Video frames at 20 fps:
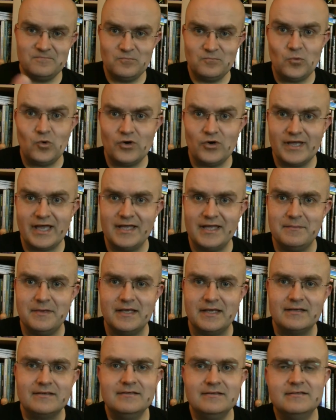
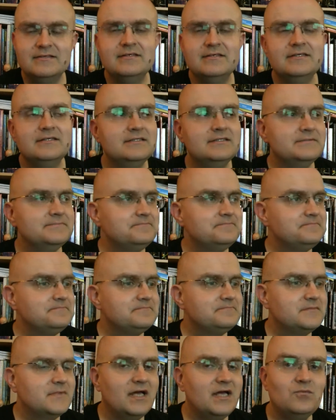Wargaming.
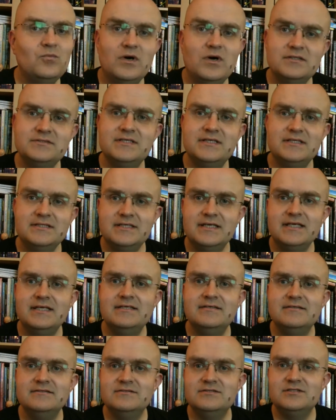And while D&D
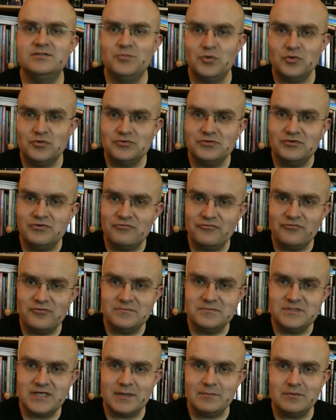spawned
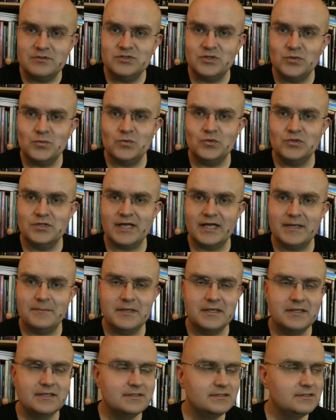from tabletop
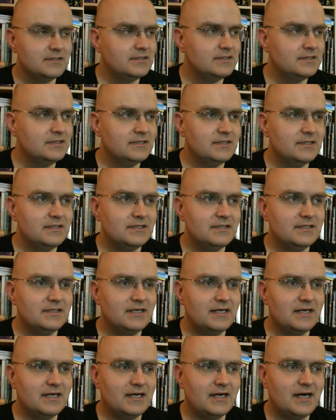wargaming,
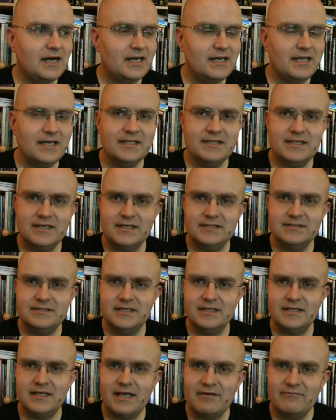I like the
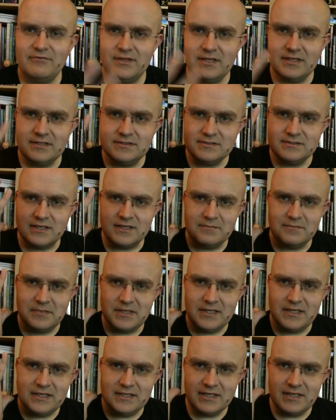idea that everything's going to
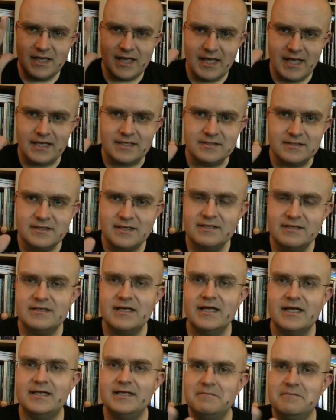be in your head.
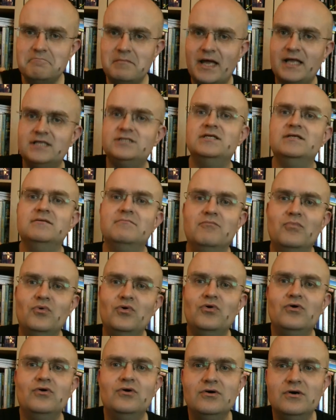I can imagine
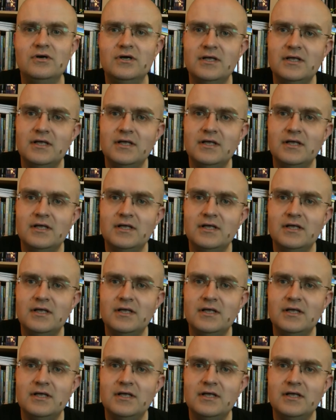more